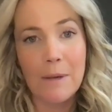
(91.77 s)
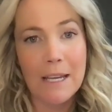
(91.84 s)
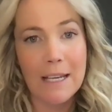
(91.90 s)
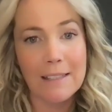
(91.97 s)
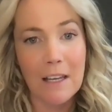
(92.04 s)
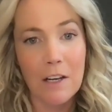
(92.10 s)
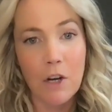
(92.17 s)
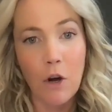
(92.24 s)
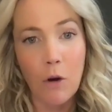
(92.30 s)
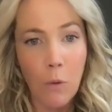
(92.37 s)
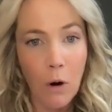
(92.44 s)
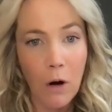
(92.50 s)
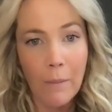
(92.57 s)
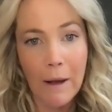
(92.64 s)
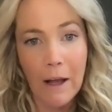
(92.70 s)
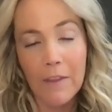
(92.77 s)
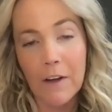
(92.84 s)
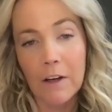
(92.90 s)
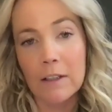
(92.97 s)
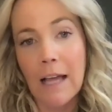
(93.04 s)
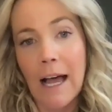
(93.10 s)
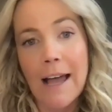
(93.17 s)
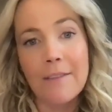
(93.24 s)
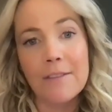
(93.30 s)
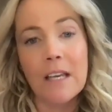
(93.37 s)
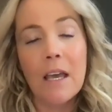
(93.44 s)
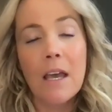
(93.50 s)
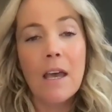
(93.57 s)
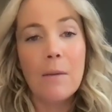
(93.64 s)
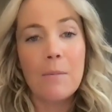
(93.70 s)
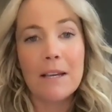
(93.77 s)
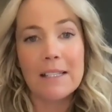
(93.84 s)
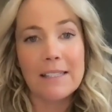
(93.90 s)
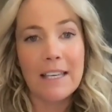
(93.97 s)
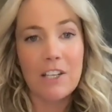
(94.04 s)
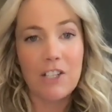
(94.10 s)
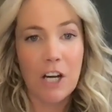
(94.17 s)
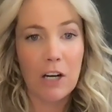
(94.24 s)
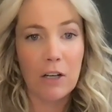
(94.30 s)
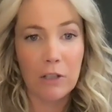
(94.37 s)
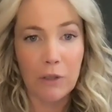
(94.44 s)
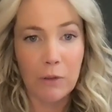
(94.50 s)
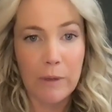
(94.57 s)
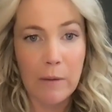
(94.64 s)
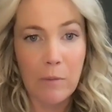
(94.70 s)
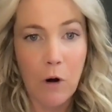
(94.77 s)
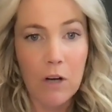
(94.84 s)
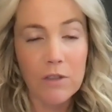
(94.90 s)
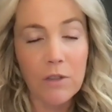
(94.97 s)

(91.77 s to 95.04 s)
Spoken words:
because I know more about their lives because they share a little bit more.